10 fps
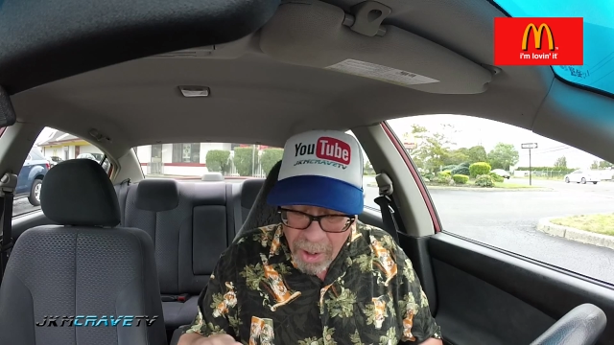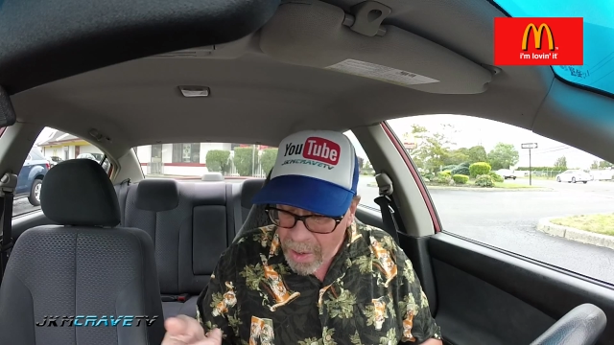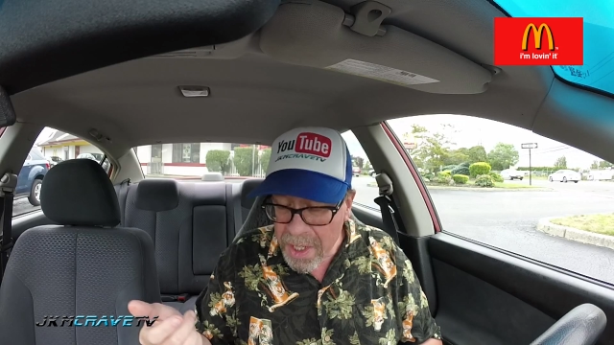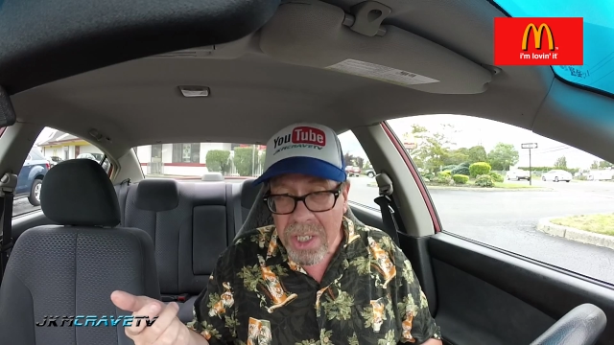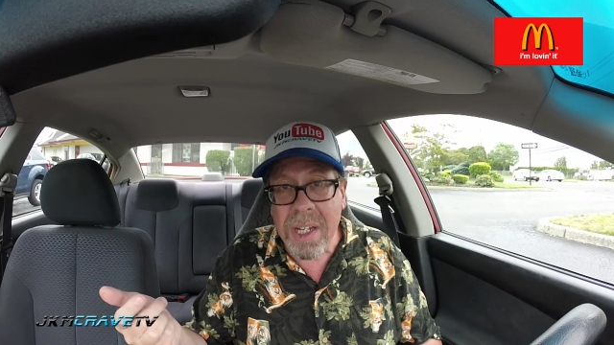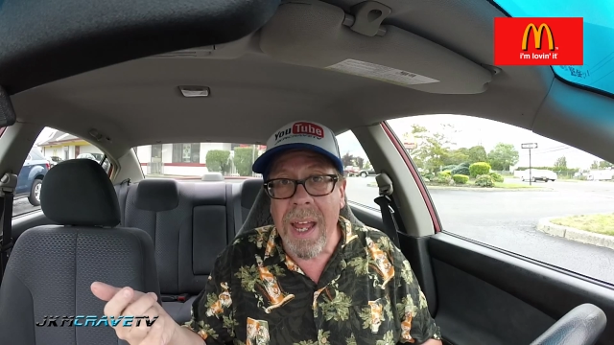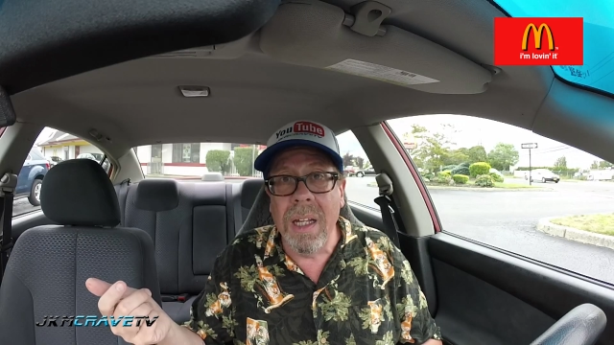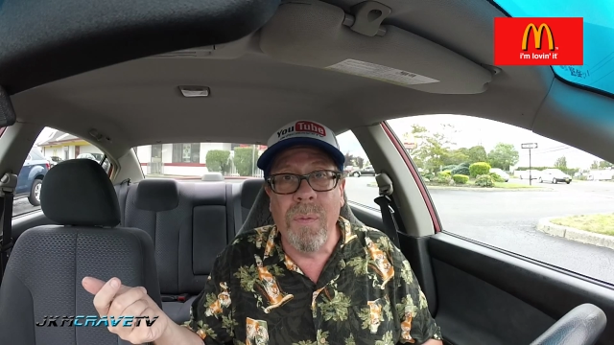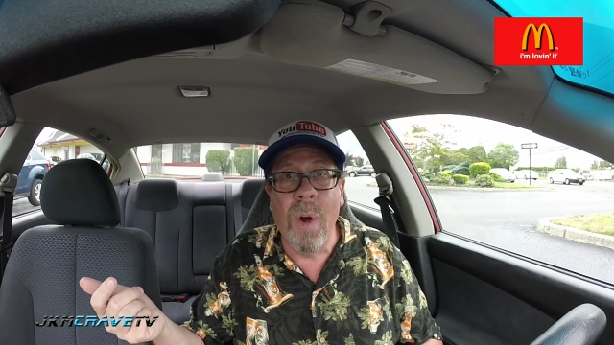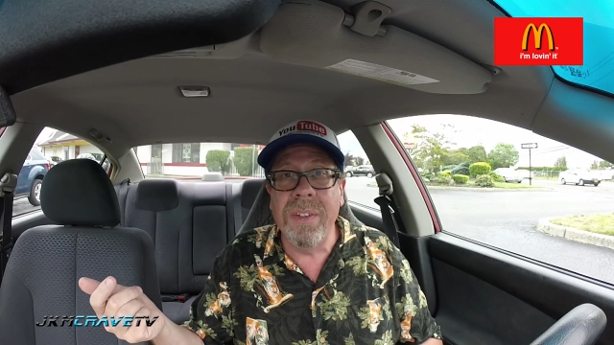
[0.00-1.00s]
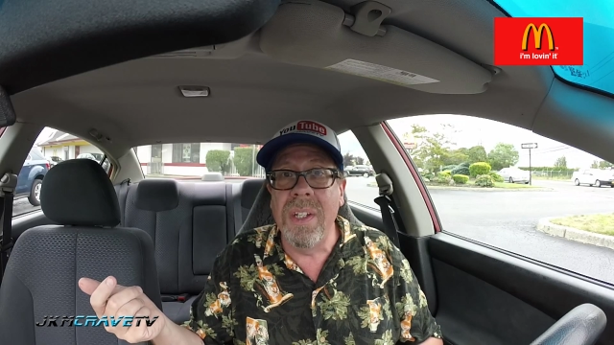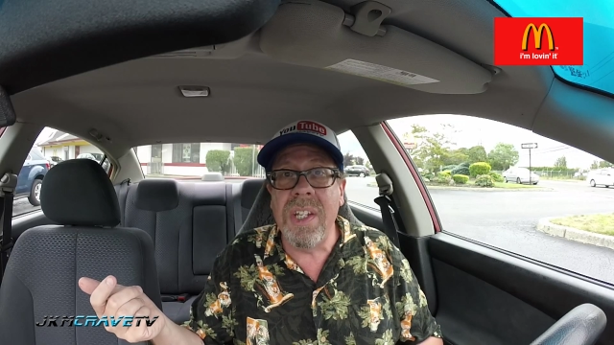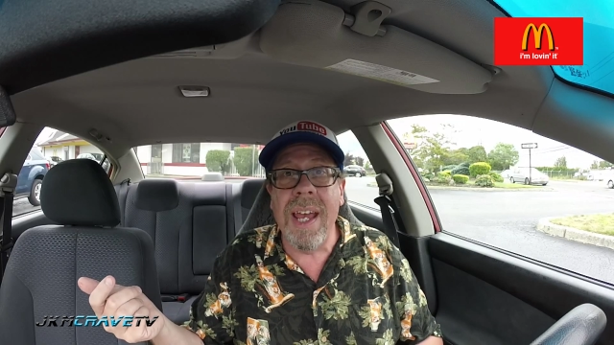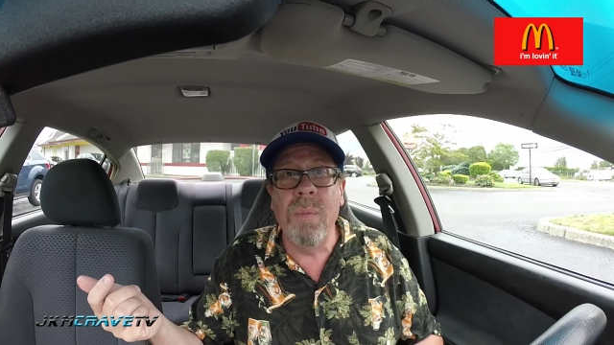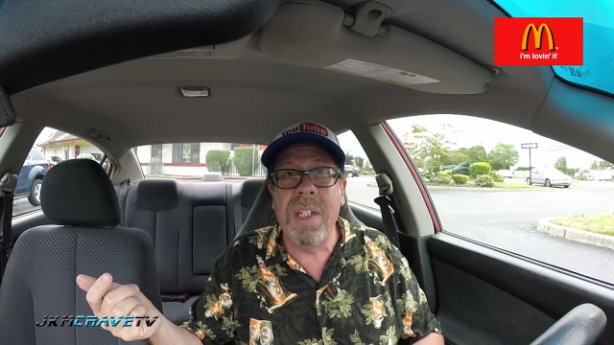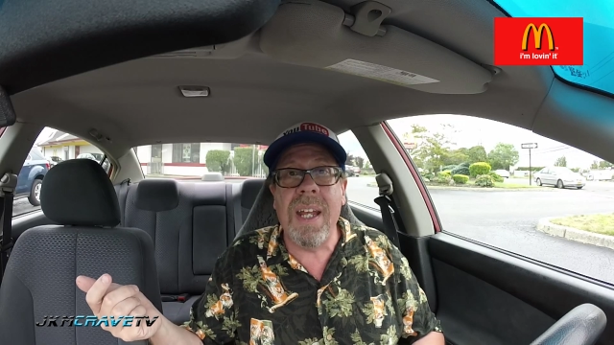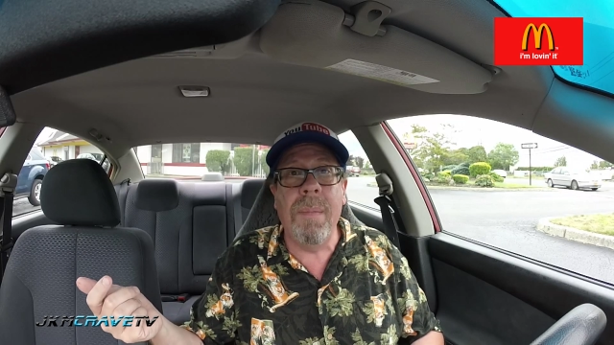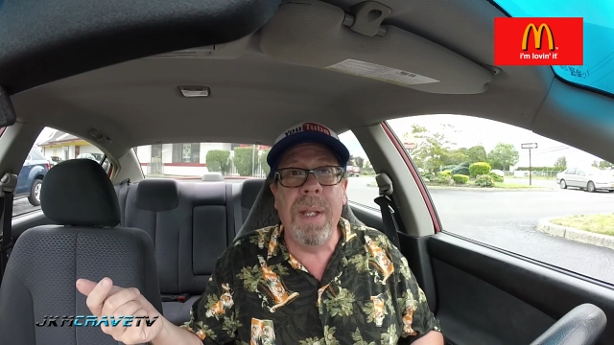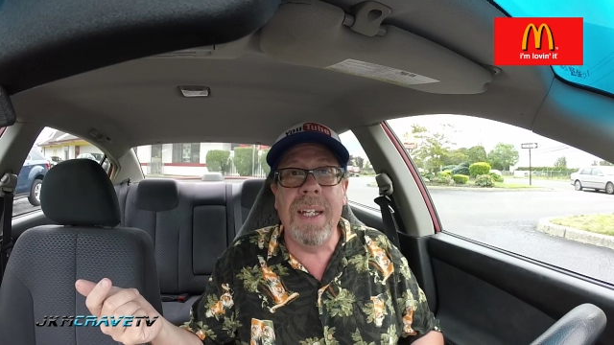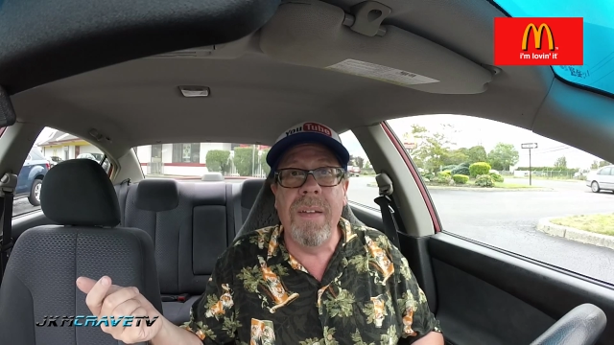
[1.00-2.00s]
On a scale of 1 to 10, with
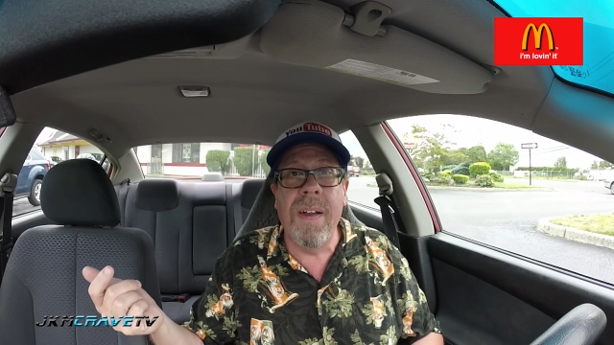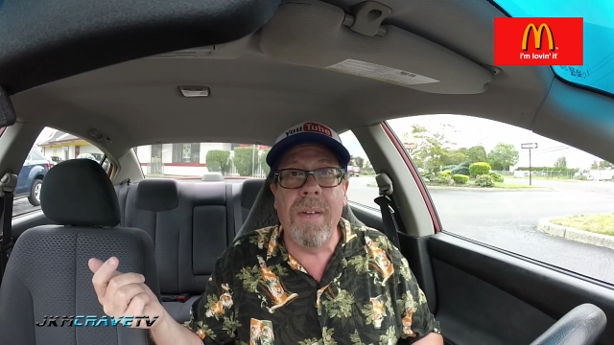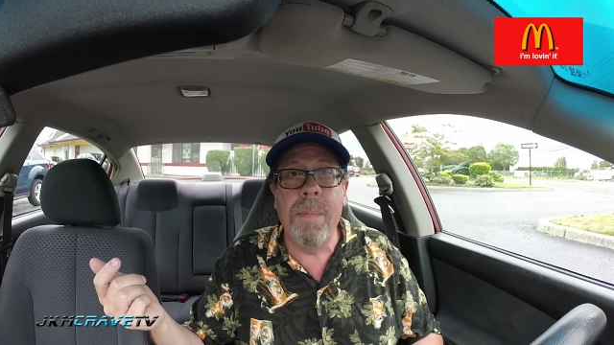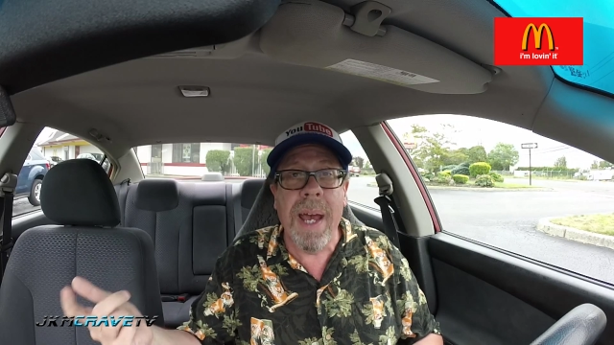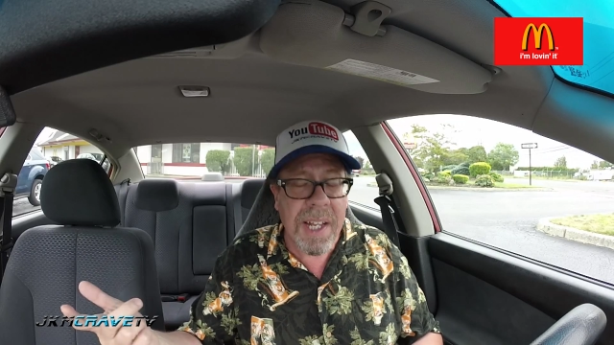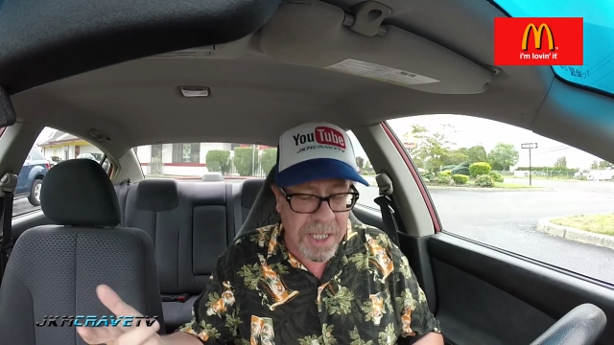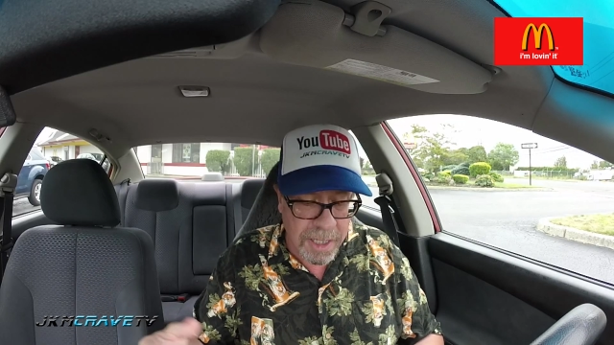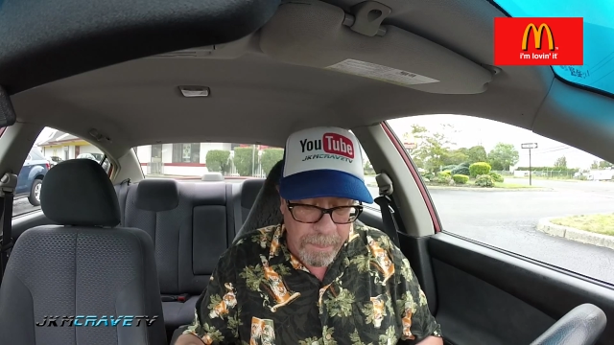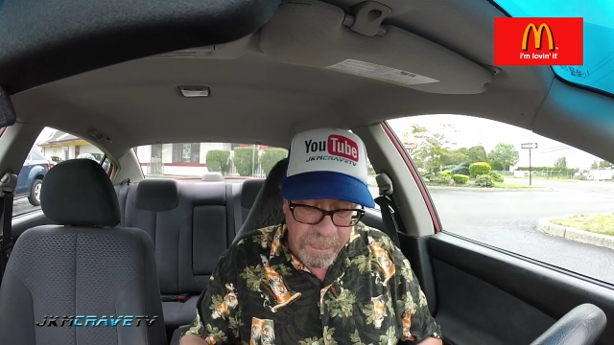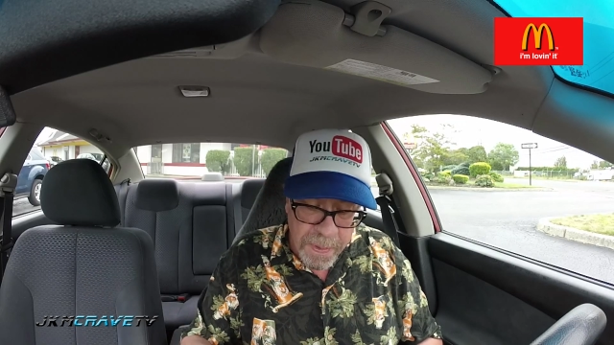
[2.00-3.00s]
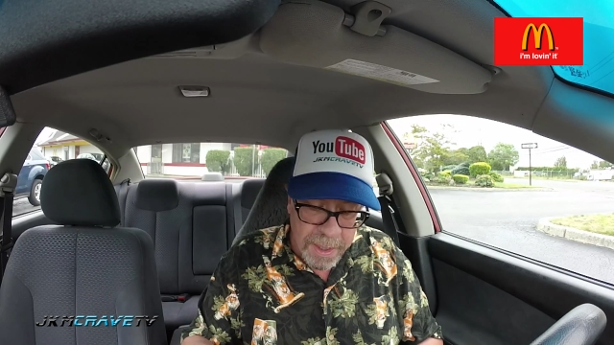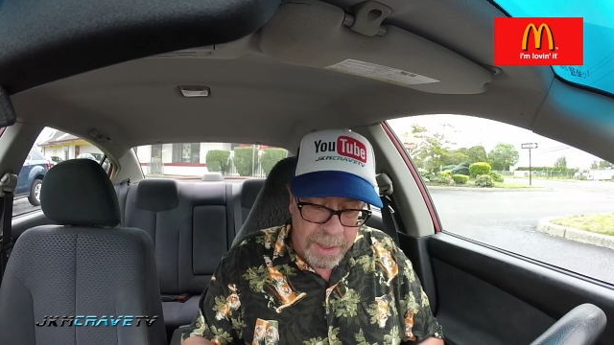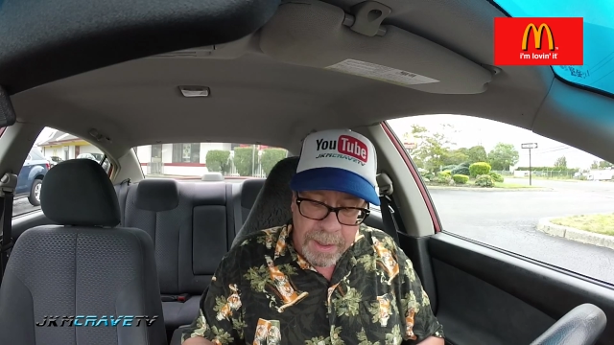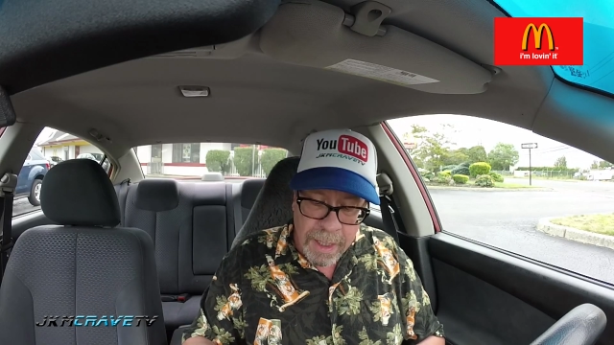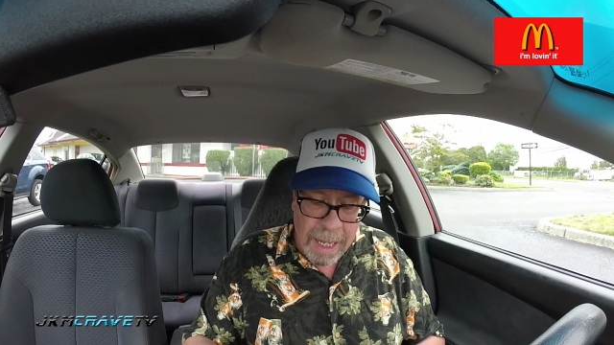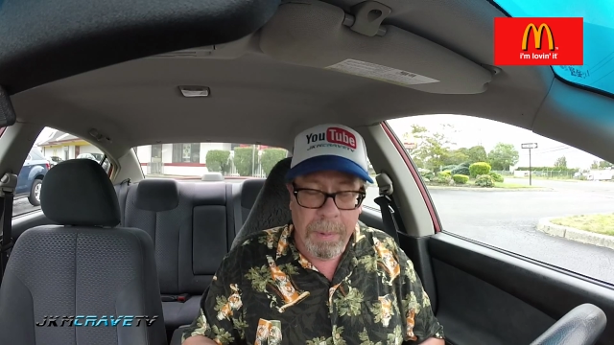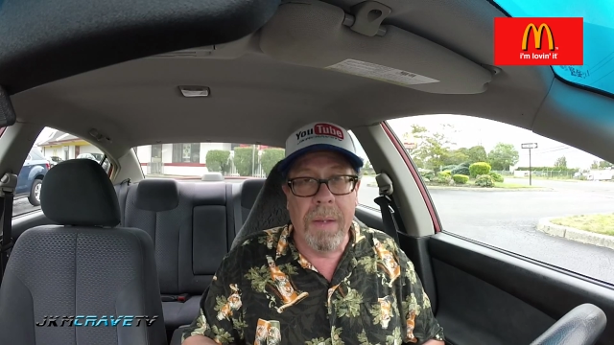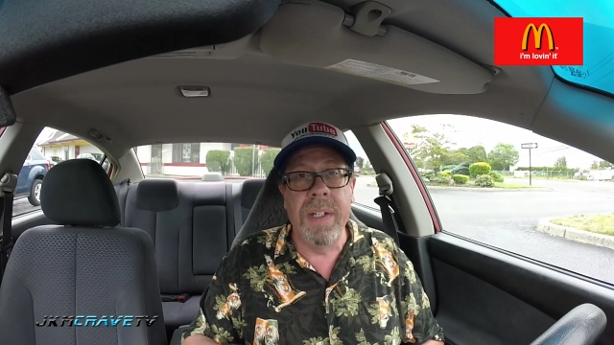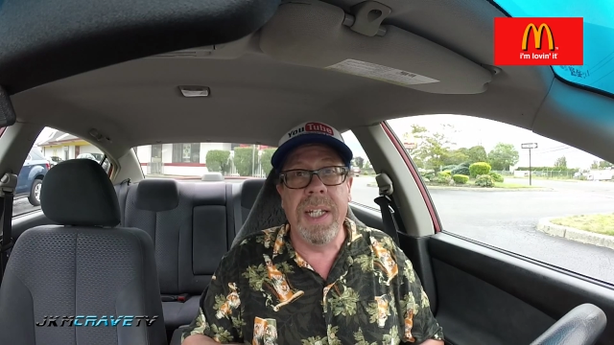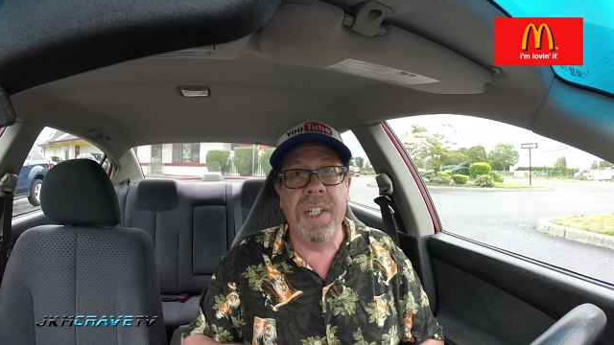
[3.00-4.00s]
10 being the very best, I'm
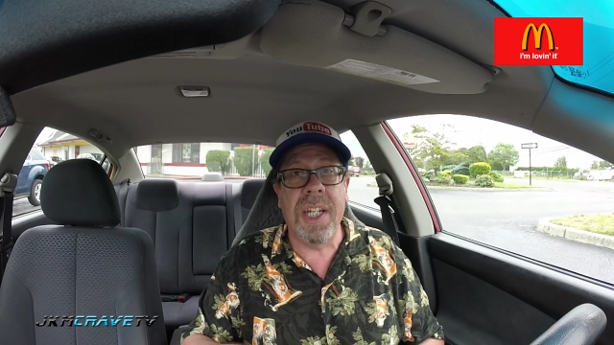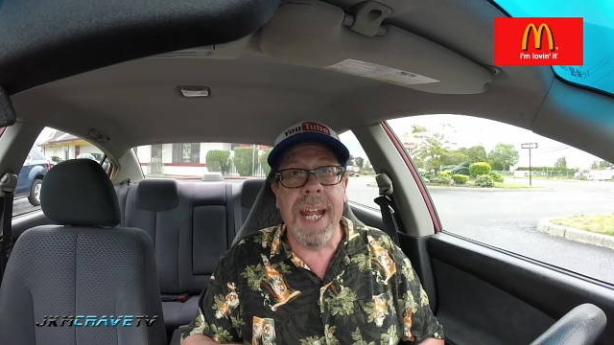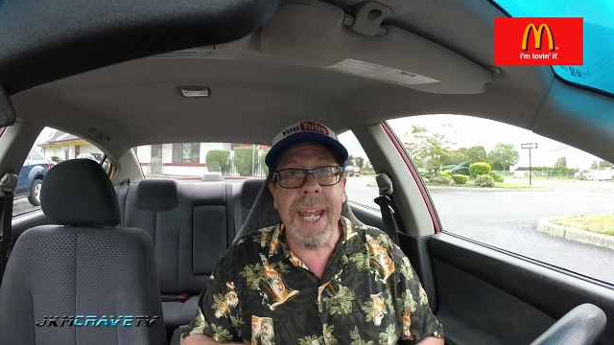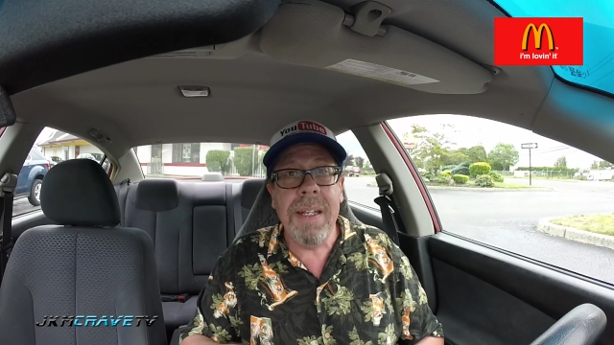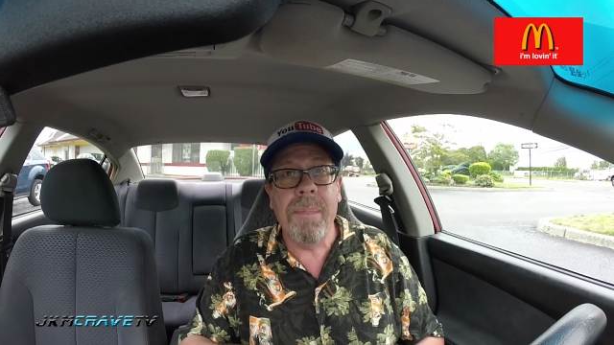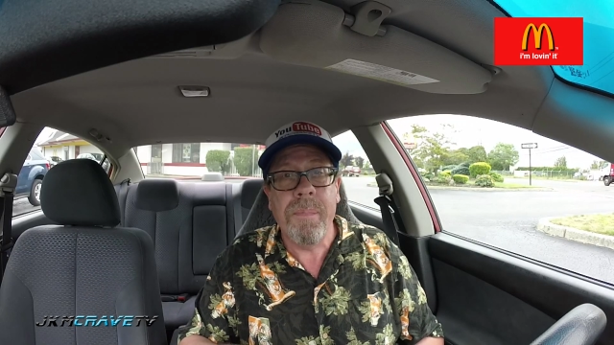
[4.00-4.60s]
giving these an 8.